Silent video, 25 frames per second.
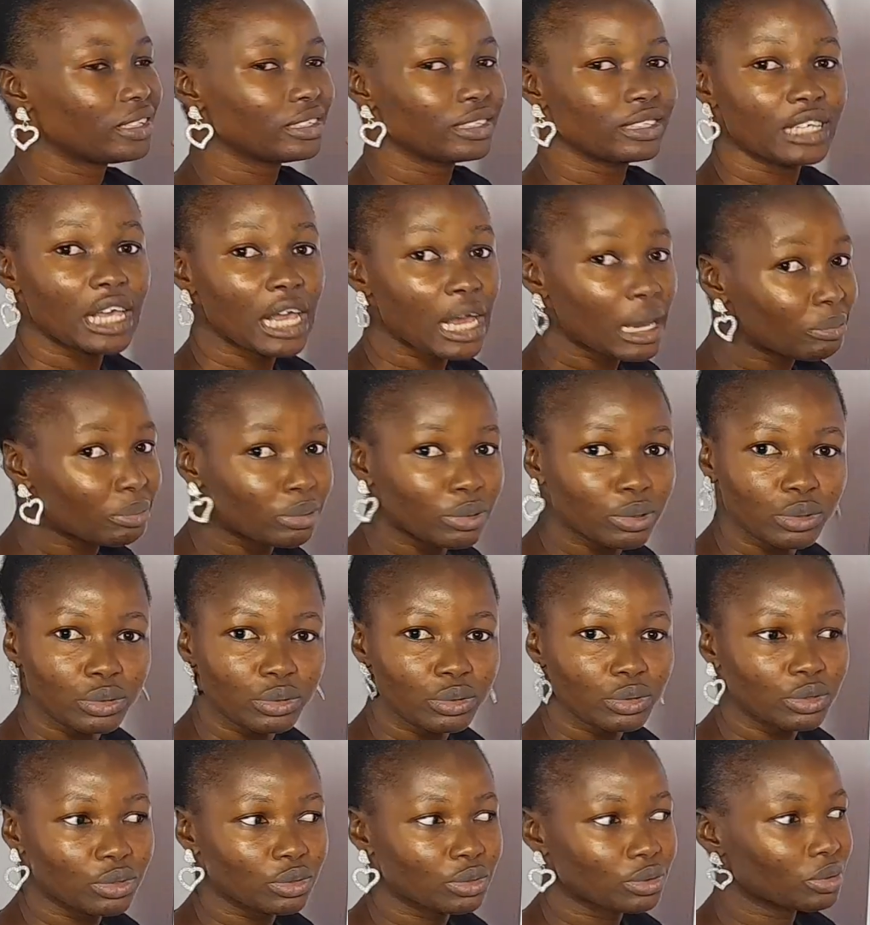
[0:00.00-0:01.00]

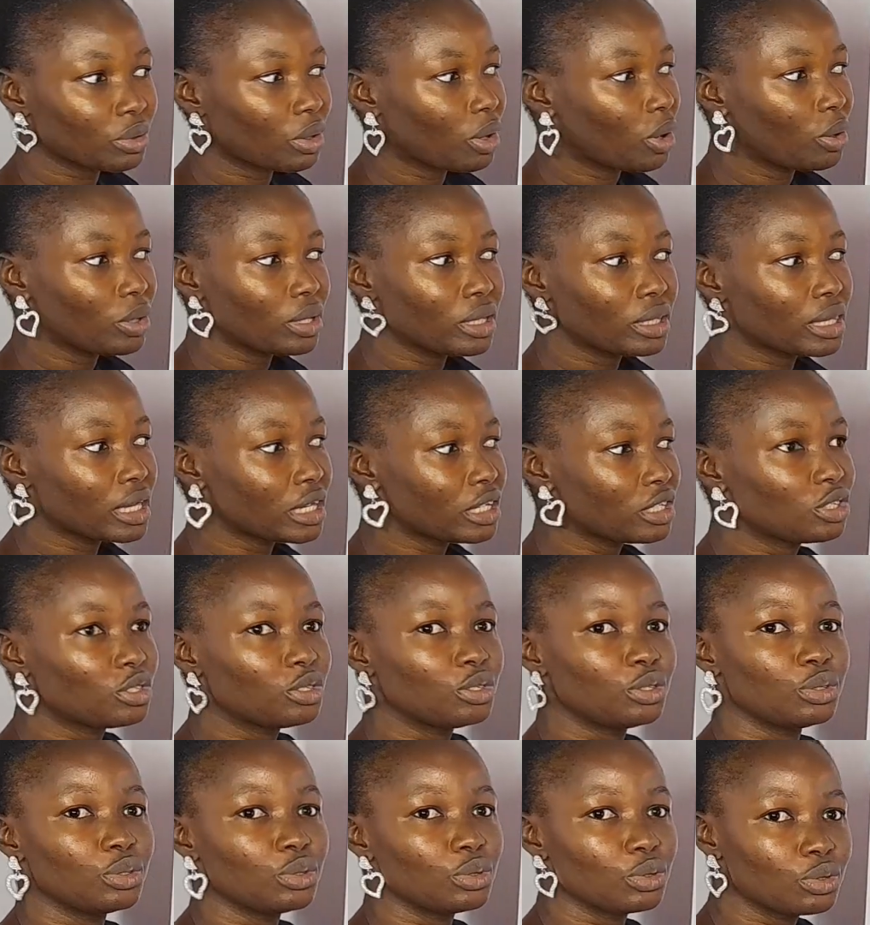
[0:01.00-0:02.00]
tables, all the things
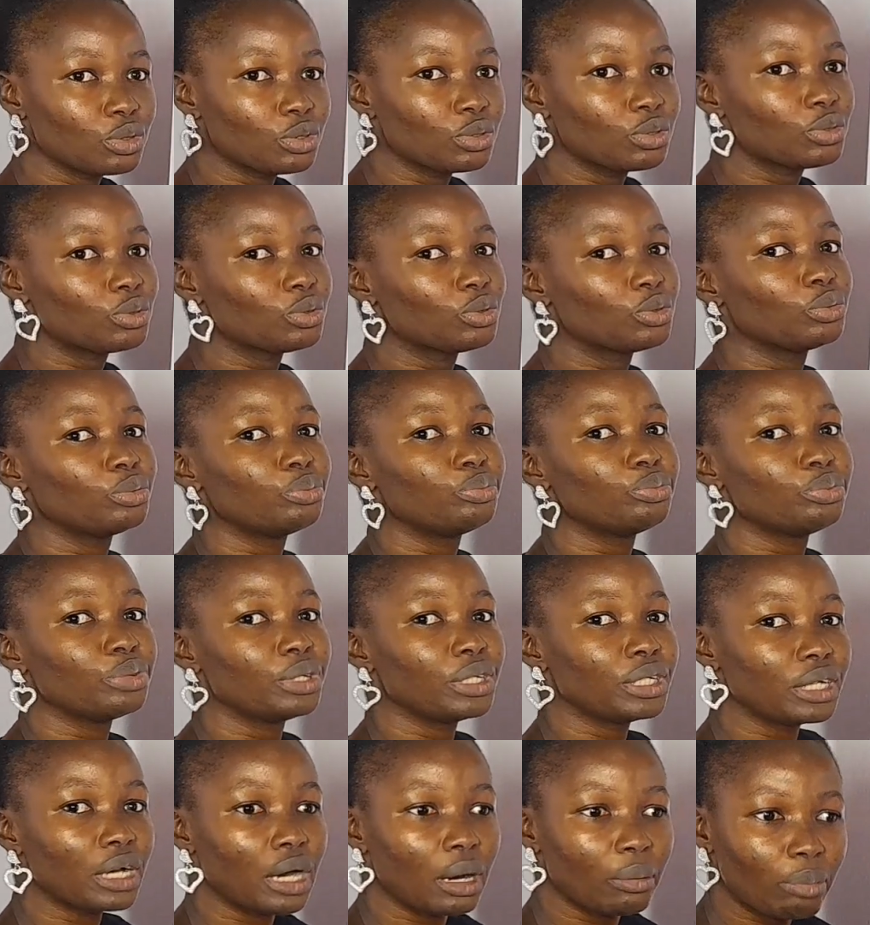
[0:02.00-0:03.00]
you use to
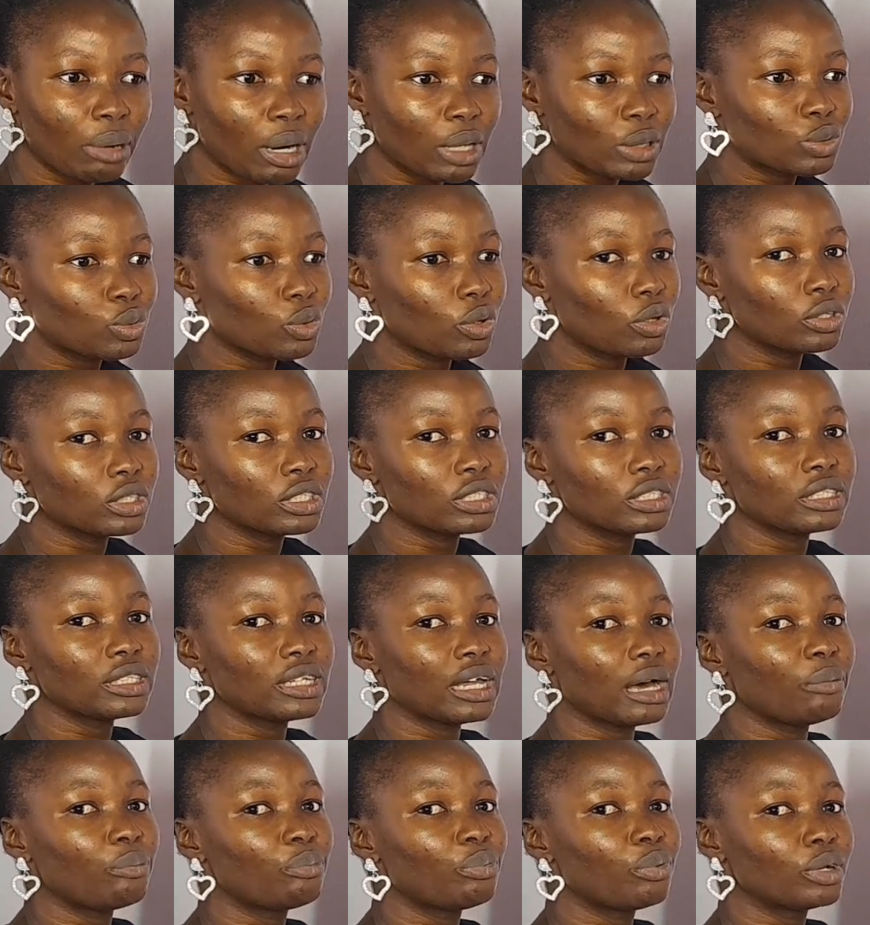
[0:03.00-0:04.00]
bring about
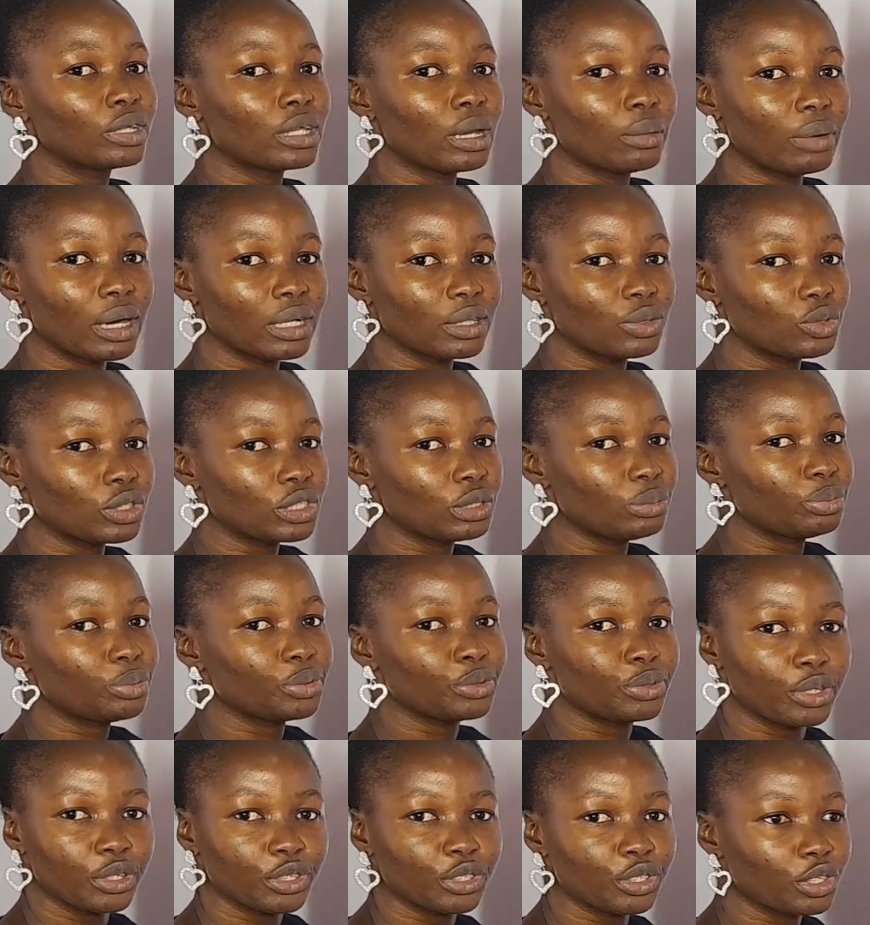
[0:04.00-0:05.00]
brought about the
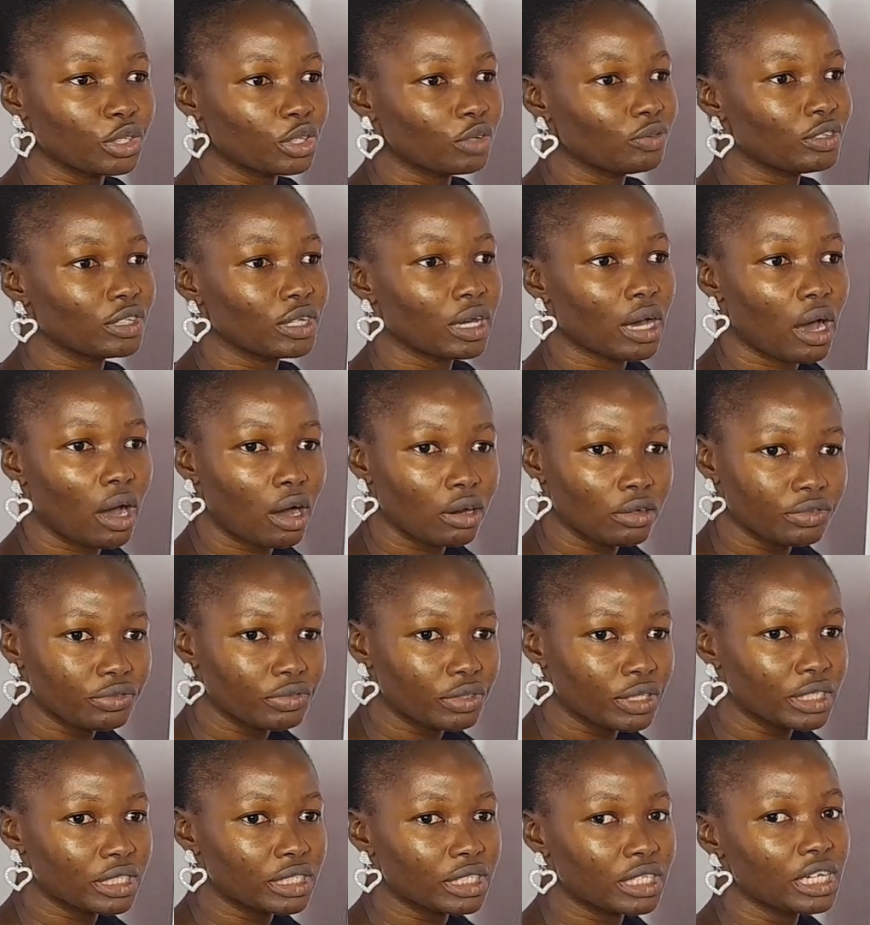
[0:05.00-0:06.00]
production of the
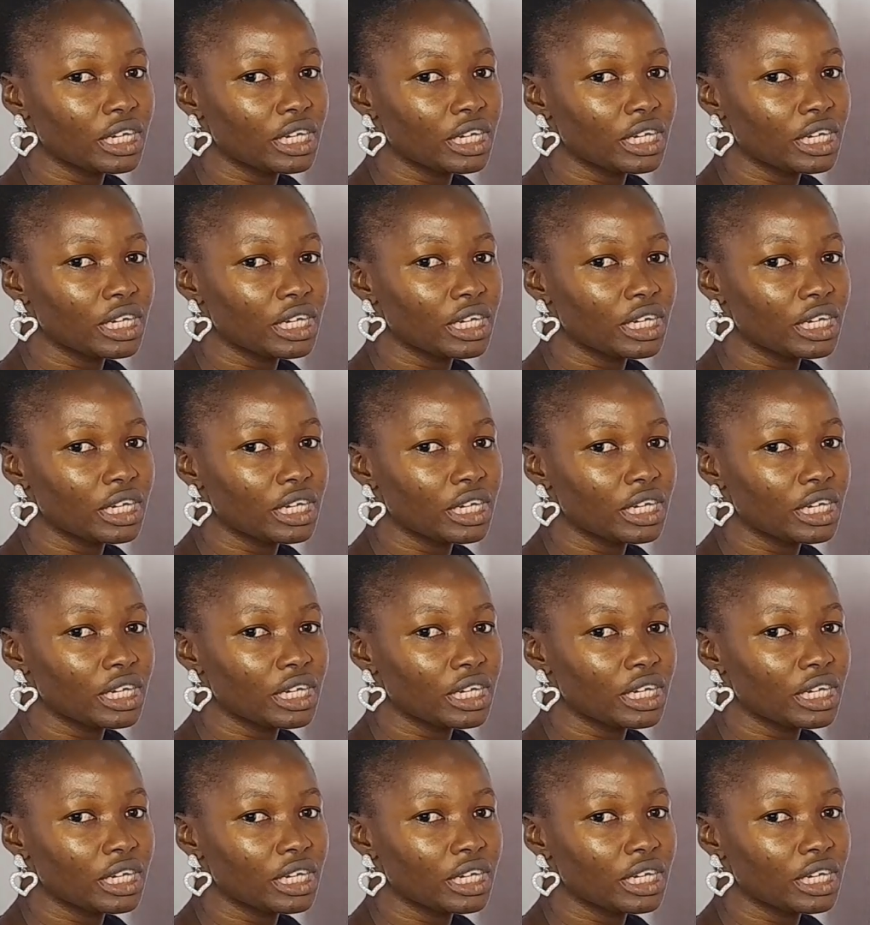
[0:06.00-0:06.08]
outfit,